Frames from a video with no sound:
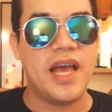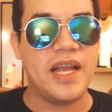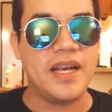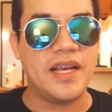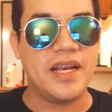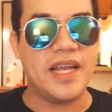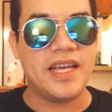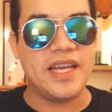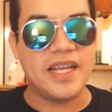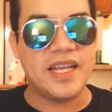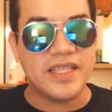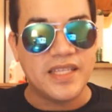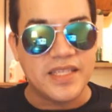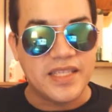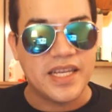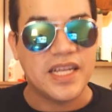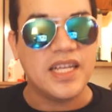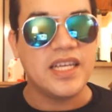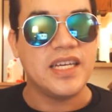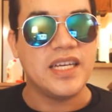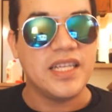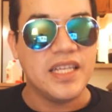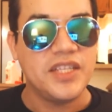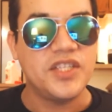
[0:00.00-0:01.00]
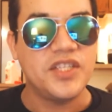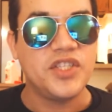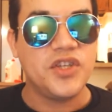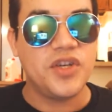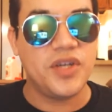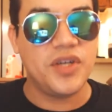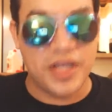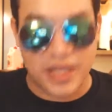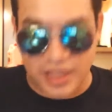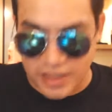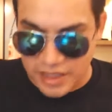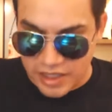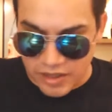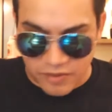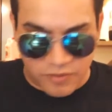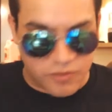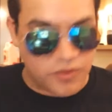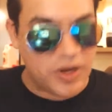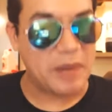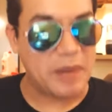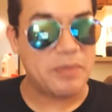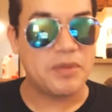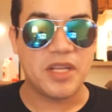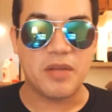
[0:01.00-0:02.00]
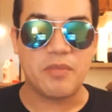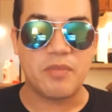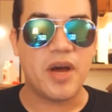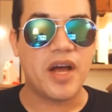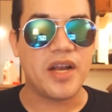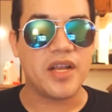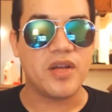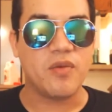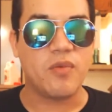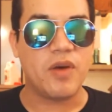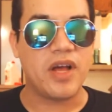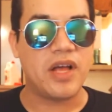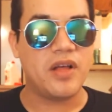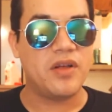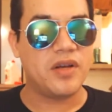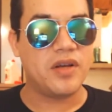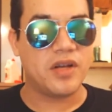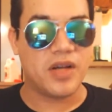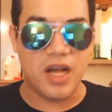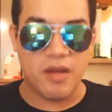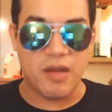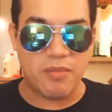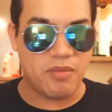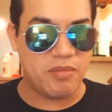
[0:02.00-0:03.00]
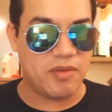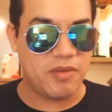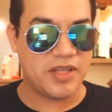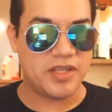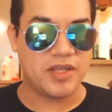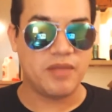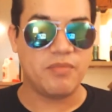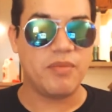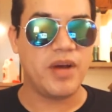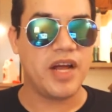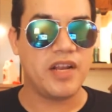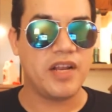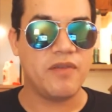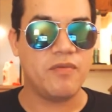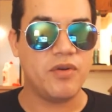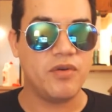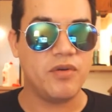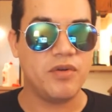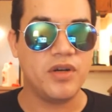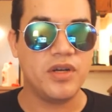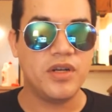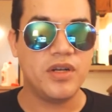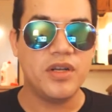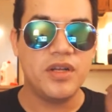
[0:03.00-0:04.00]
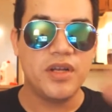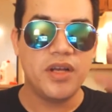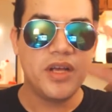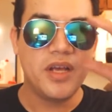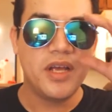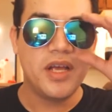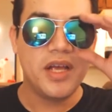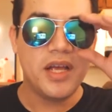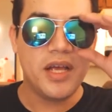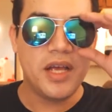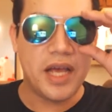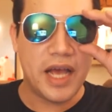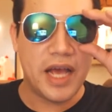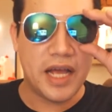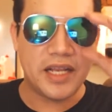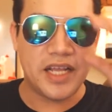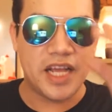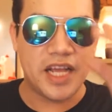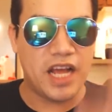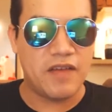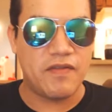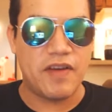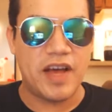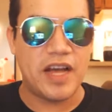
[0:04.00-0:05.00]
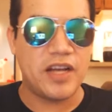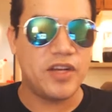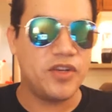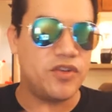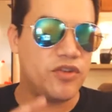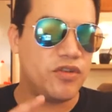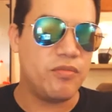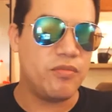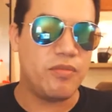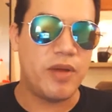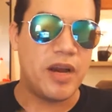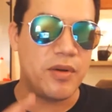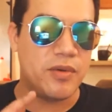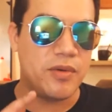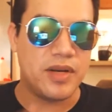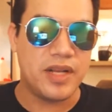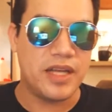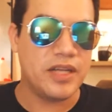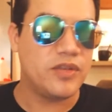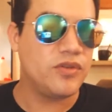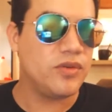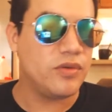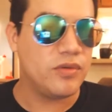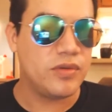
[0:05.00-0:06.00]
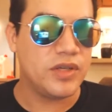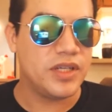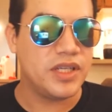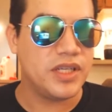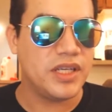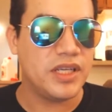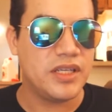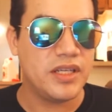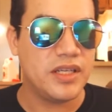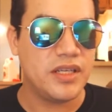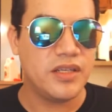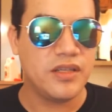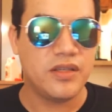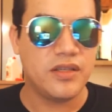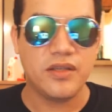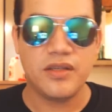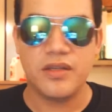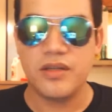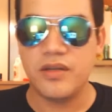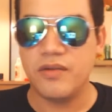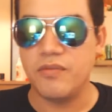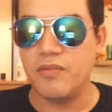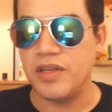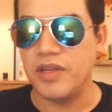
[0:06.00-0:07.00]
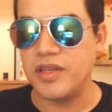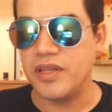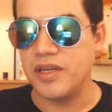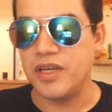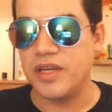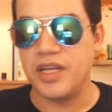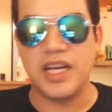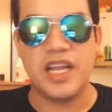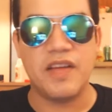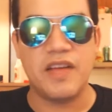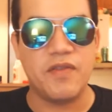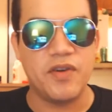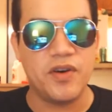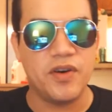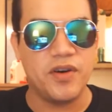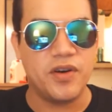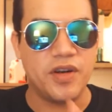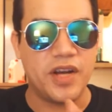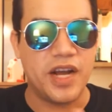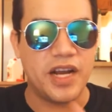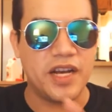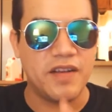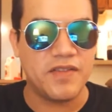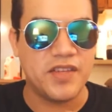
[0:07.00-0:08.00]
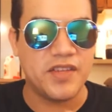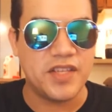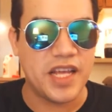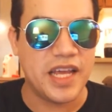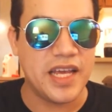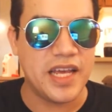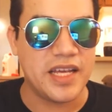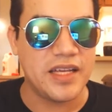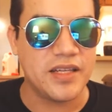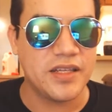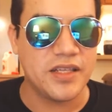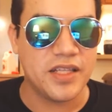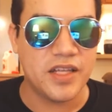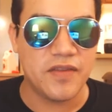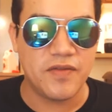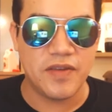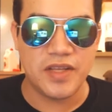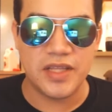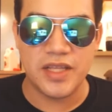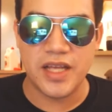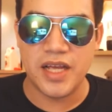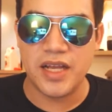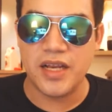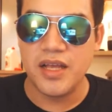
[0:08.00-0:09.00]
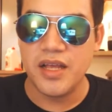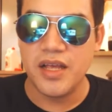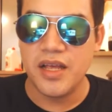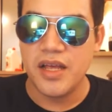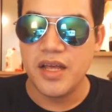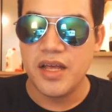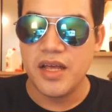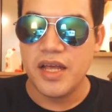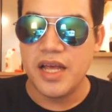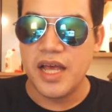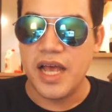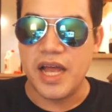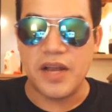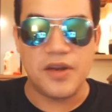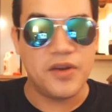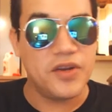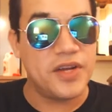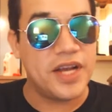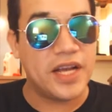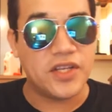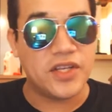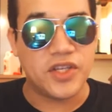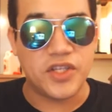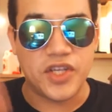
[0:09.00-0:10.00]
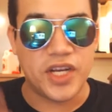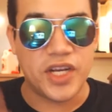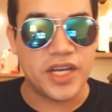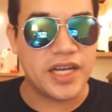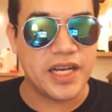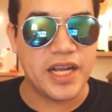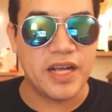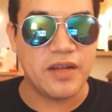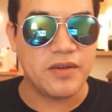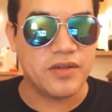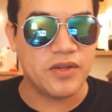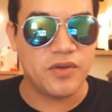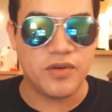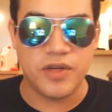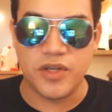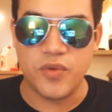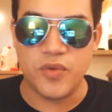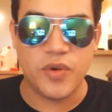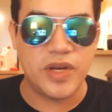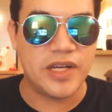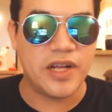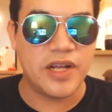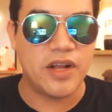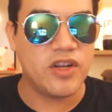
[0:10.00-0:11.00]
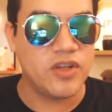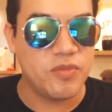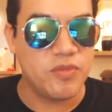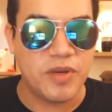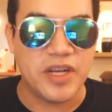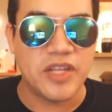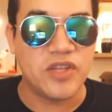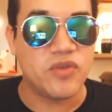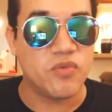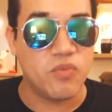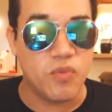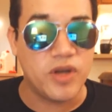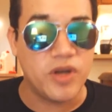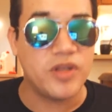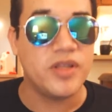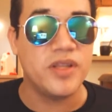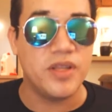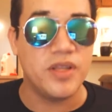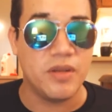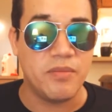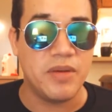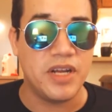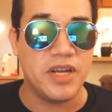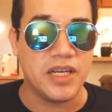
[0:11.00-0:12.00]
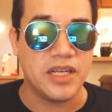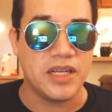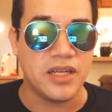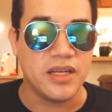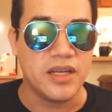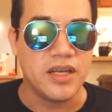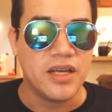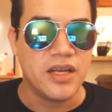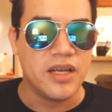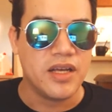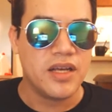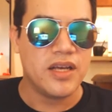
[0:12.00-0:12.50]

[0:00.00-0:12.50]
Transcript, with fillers: and like it's telekinesis shirt, it, it drapes the body well, complements the body real good. And they have hydro and pyroelectrokinesis with the clever kind of saying stuff like that. And you guys should check it out. It's only twenty dollars, but it's worth the money.